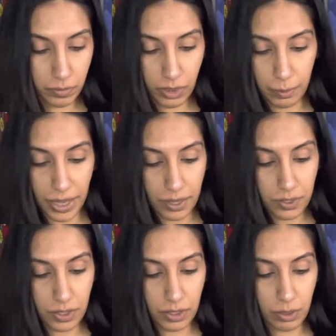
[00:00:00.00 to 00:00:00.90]
The
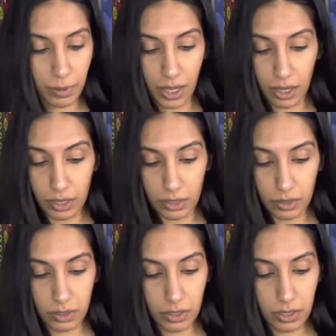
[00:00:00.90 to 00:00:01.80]
past is in the
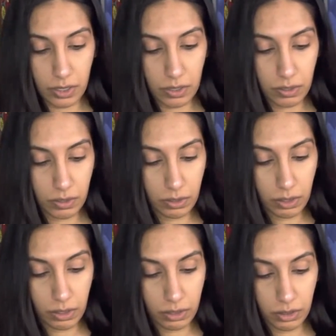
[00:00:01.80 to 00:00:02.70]
past.
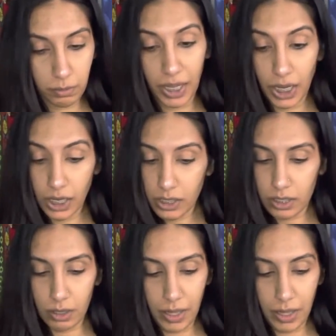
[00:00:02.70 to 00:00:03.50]
The pain is in the